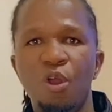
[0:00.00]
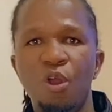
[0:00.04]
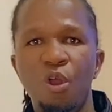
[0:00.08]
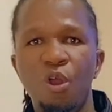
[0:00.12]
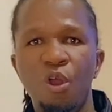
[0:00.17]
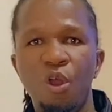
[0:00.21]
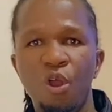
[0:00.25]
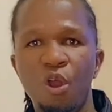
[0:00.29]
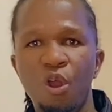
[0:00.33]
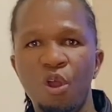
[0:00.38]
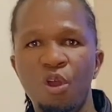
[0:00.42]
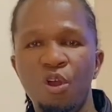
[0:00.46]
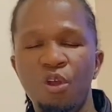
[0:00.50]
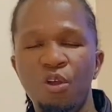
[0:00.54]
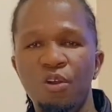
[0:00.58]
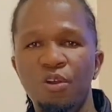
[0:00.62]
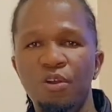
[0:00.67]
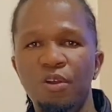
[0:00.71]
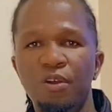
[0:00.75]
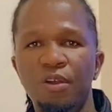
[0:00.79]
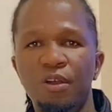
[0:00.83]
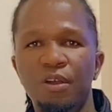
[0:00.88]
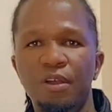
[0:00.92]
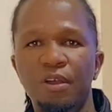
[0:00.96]
or
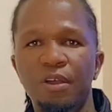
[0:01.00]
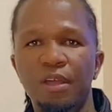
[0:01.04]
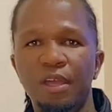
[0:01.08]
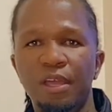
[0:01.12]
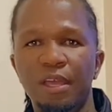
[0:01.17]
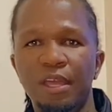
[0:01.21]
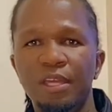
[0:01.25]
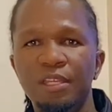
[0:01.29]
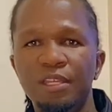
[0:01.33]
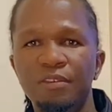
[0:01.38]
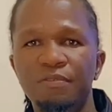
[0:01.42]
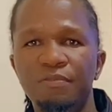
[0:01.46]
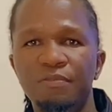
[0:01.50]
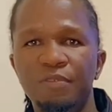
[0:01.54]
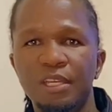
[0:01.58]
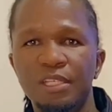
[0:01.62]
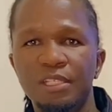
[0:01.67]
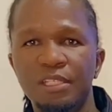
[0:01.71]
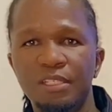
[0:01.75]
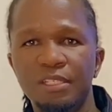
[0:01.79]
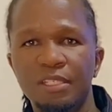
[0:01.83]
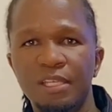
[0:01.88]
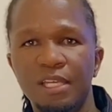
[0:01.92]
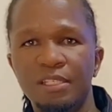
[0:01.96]
any
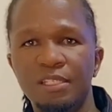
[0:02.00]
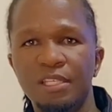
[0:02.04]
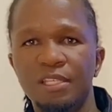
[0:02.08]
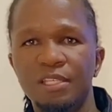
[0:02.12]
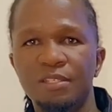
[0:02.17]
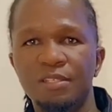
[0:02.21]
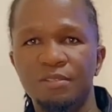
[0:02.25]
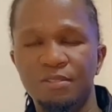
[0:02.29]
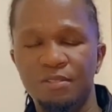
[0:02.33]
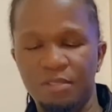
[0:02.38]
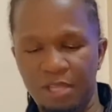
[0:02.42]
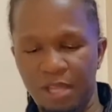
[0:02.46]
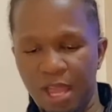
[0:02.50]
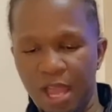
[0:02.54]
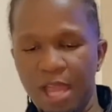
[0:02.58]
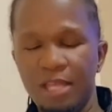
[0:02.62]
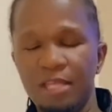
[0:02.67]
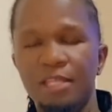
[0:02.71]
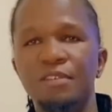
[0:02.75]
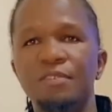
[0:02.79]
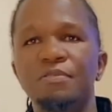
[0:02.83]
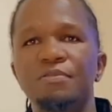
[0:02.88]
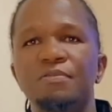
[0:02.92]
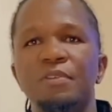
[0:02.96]
infection that is
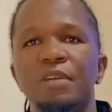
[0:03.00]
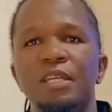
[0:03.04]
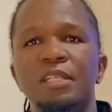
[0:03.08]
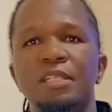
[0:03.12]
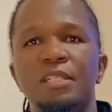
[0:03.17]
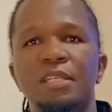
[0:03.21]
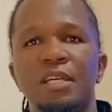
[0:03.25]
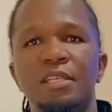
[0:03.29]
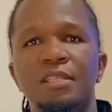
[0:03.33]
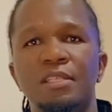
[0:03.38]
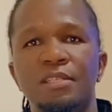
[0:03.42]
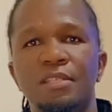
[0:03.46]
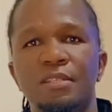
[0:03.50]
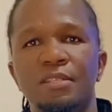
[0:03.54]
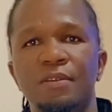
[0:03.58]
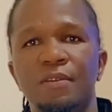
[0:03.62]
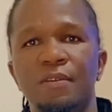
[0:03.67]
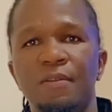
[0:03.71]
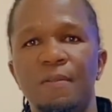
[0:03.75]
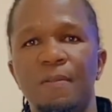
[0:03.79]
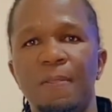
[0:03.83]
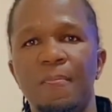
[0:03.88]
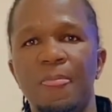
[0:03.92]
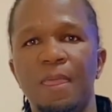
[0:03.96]
highly infectious,
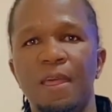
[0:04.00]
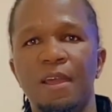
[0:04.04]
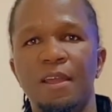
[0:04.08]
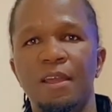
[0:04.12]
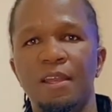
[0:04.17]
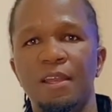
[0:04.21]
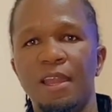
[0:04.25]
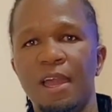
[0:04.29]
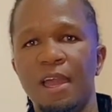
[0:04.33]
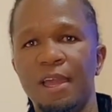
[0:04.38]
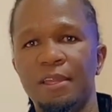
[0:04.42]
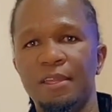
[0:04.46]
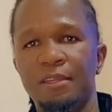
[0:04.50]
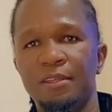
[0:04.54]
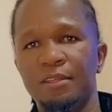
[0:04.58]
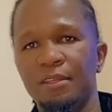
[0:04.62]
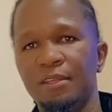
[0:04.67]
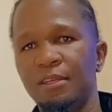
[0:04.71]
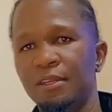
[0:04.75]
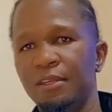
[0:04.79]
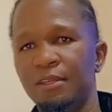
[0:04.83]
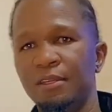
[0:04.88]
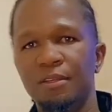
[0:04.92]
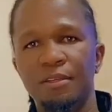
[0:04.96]
like
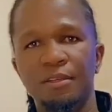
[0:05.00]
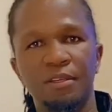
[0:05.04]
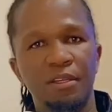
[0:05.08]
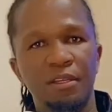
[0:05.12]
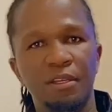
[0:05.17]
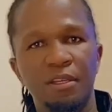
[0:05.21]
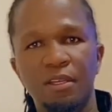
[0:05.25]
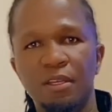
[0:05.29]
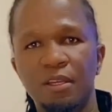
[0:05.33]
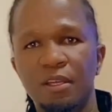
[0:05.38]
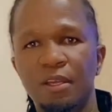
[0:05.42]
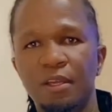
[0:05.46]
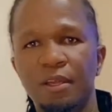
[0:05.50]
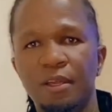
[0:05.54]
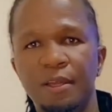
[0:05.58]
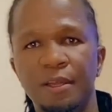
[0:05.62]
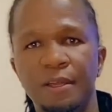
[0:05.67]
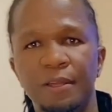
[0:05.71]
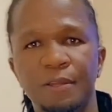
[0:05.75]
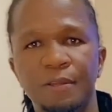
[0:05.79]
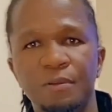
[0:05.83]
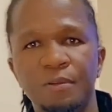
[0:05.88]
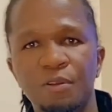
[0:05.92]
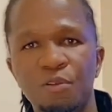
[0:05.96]

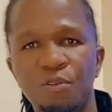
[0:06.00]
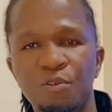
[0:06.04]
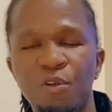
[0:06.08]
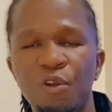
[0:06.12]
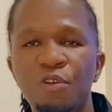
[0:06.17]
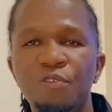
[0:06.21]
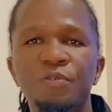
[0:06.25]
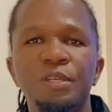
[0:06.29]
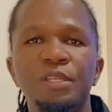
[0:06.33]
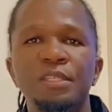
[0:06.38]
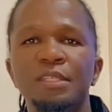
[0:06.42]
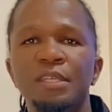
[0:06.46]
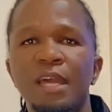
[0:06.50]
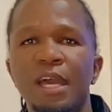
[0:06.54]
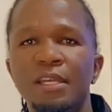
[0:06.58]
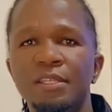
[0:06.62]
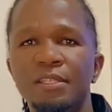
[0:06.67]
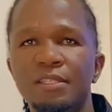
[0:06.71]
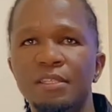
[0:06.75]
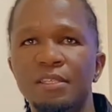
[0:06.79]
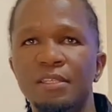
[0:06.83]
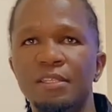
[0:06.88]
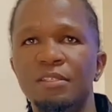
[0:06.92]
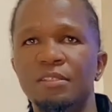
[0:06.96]

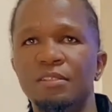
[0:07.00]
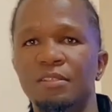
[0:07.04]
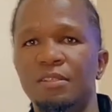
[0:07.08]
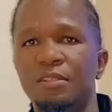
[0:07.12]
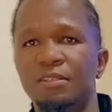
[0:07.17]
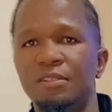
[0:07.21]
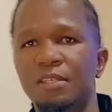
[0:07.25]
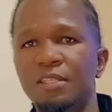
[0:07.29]
COVID-19.